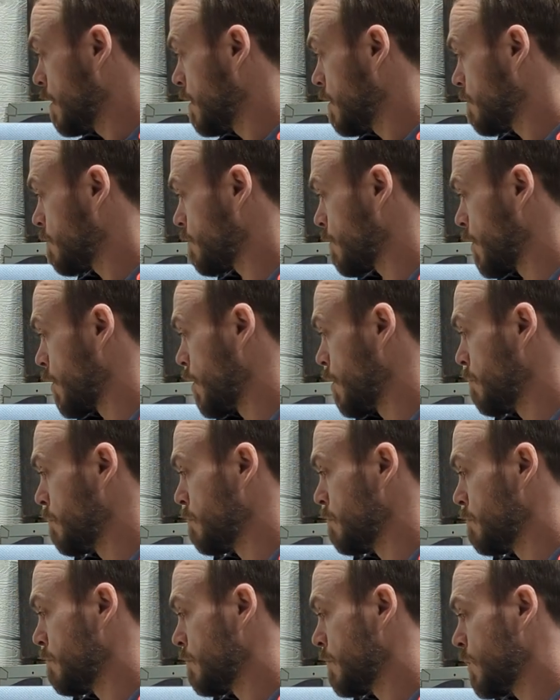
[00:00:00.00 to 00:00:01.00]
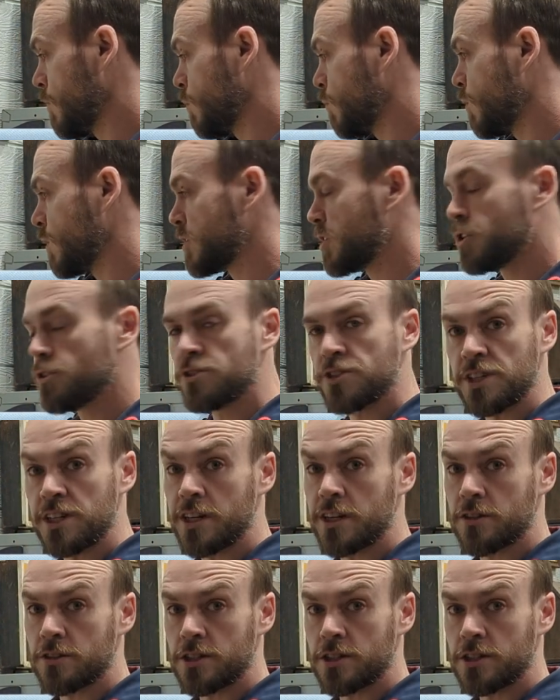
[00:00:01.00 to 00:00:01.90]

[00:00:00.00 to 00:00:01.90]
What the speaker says: from what you see here